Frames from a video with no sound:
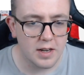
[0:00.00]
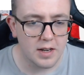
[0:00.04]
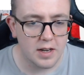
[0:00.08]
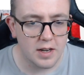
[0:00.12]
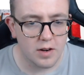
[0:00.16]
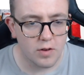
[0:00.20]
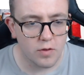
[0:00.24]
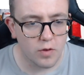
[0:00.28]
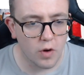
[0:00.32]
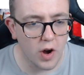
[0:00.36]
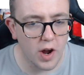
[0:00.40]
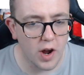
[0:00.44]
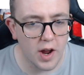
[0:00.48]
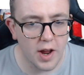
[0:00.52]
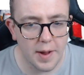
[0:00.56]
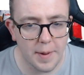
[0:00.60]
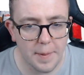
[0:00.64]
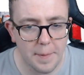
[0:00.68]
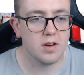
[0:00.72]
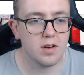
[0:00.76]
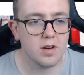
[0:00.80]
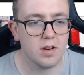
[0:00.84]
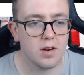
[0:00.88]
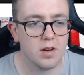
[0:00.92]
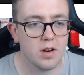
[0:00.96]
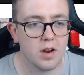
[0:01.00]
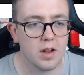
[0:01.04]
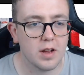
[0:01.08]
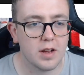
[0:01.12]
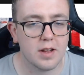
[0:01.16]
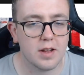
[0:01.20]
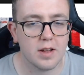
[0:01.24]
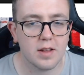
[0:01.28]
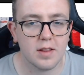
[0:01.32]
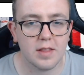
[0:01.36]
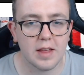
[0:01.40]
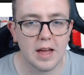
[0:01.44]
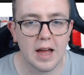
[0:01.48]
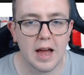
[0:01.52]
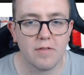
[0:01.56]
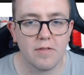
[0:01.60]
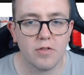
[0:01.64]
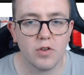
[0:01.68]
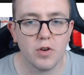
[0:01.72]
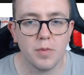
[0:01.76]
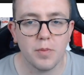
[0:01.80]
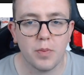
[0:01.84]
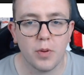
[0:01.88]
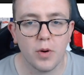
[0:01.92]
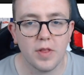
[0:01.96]
right, like, they
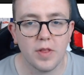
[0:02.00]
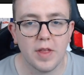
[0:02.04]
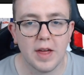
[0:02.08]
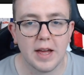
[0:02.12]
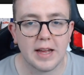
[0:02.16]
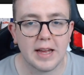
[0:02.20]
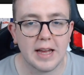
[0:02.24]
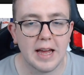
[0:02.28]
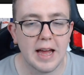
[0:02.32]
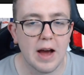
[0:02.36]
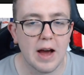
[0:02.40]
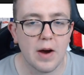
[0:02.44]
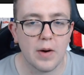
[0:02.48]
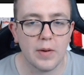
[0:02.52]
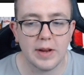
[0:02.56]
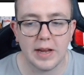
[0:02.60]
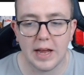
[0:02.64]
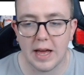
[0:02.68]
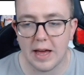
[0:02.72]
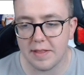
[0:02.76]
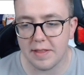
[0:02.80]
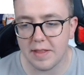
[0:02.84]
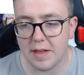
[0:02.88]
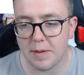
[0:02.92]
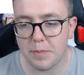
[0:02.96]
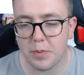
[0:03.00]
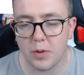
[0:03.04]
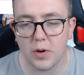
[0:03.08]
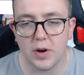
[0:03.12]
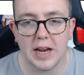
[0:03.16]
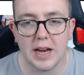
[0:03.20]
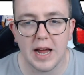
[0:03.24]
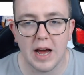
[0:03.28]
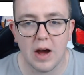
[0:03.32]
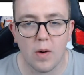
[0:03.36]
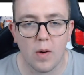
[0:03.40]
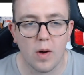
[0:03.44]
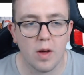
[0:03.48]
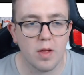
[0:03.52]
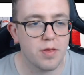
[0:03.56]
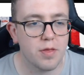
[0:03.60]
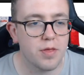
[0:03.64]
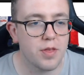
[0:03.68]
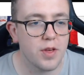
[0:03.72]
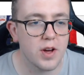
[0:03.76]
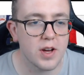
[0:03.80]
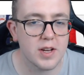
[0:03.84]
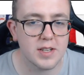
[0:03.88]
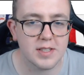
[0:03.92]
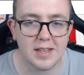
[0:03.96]
haven't put their kit out yet. They're putting it out on
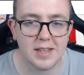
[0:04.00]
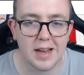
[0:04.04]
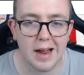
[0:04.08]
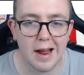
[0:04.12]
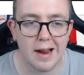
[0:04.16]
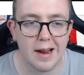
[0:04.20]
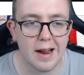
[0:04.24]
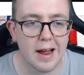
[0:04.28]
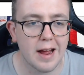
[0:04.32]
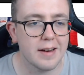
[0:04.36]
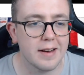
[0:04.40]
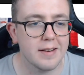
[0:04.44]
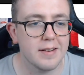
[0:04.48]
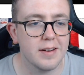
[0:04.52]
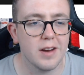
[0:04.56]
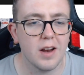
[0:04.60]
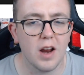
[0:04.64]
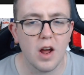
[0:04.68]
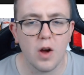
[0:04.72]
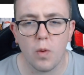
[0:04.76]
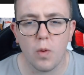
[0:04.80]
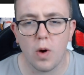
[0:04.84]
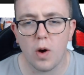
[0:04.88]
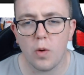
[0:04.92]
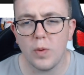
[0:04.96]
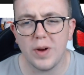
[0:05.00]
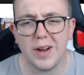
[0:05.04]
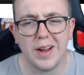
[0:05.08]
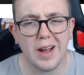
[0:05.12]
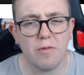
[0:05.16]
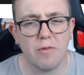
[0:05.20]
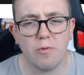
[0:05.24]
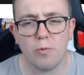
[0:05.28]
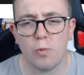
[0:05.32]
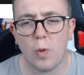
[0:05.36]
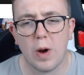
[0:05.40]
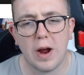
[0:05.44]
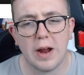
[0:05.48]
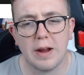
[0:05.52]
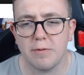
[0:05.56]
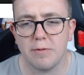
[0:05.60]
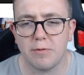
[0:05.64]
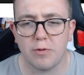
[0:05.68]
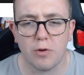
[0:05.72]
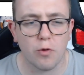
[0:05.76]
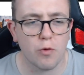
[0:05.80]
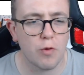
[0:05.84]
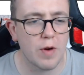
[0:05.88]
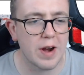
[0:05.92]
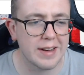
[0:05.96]
Thursday, and you know what? We ain't waiting
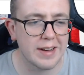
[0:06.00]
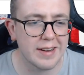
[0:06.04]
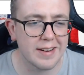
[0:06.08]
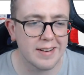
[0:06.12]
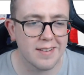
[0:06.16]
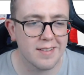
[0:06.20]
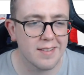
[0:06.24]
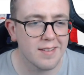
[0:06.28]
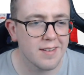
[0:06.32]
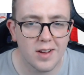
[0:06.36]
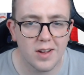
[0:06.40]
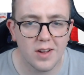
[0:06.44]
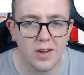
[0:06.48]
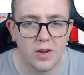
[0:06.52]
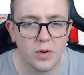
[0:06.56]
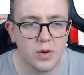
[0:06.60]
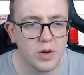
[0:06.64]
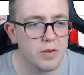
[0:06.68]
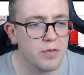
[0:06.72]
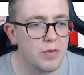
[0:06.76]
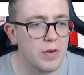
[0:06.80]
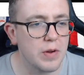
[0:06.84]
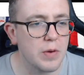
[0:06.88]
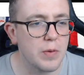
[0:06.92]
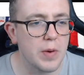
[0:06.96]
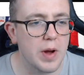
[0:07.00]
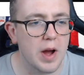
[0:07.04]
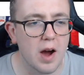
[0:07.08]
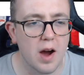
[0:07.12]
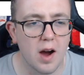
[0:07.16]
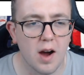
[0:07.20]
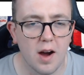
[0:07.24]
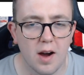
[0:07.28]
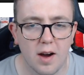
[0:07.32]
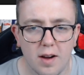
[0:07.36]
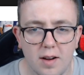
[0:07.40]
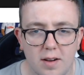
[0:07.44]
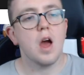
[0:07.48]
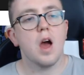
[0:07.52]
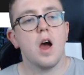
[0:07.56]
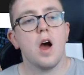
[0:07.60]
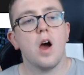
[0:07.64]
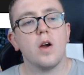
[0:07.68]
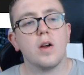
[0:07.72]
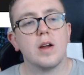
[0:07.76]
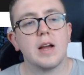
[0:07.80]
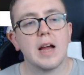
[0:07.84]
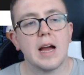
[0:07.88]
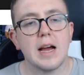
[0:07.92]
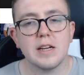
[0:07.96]
for Reading. Who do you think we are?
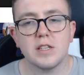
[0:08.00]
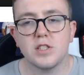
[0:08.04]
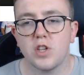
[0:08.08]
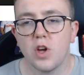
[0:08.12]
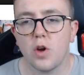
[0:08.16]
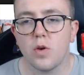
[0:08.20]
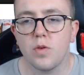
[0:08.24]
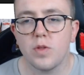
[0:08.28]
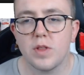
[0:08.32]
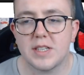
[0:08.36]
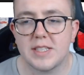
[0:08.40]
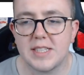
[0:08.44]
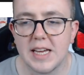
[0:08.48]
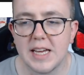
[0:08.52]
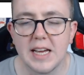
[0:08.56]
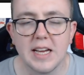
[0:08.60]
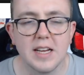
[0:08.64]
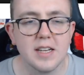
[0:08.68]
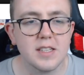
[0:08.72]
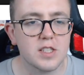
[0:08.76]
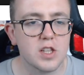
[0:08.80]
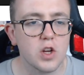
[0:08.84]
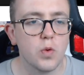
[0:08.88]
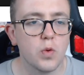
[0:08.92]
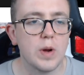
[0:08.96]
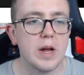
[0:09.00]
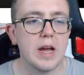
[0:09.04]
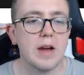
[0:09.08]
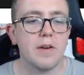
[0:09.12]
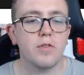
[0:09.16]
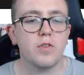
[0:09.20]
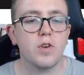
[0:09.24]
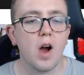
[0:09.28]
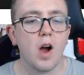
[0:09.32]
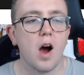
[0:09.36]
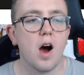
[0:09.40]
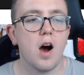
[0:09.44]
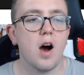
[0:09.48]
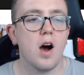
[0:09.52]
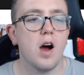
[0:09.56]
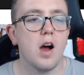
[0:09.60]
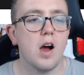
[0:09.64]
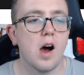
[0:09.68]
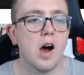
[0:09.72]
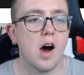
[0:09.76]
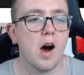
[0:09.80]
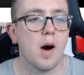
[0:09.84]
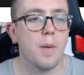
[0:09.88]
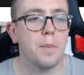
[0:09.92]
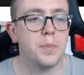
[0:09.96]
Okay, so the tiers that we have got
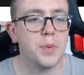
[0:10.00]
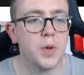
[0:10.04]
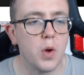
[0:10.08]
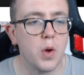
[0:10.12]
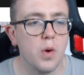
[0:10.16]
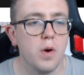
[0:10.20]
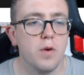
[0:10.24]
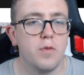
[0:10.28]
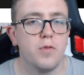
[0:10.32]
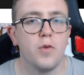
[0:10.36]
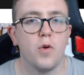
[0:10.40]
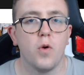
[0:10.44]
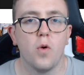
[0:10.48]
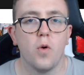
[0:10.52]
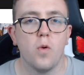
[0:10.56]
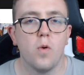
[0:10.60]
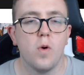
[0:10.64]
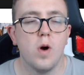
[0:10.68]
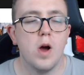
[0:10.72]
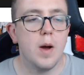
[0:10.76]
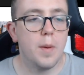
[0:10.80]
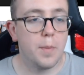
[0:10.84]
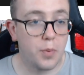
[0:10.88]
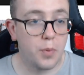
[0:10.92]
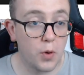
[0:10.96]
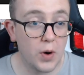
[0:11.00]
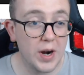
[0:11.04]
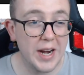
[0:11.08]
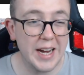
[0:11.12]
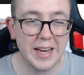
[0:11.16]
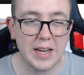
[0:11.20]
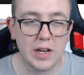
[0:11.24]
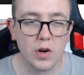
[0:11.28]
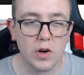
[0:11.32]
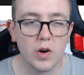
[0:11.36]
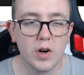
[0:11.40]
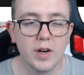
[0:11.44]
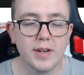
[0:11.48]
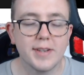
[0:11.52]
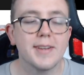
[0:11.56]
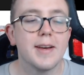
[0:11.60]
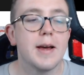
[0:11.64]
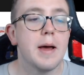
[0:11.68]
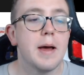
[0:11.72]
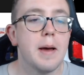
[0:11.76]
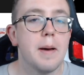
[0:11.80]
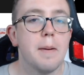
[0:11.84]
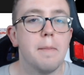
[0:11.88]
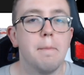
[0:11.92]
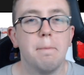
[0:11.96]
are beautiful, pretty good,
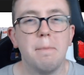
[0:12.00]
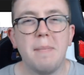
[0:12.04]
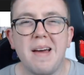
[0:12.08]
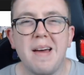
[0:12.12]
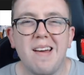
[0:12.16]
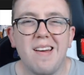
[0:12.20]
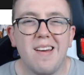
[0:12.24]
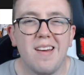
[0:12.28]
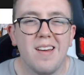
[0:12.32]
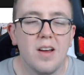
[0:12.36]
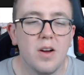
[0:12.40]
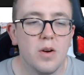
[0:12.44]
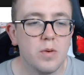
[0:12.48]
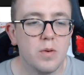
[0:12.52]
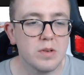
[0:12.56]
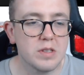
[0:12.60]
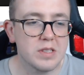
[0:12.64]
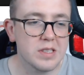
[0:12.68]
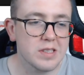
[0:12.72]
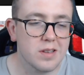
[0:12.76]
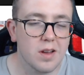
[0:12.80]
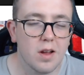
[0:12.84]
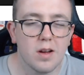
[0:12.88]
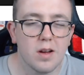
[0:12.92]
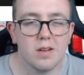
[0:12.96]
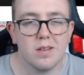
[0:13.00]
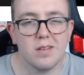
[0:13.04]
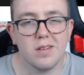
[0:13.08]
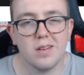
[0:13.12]
meh, which is like,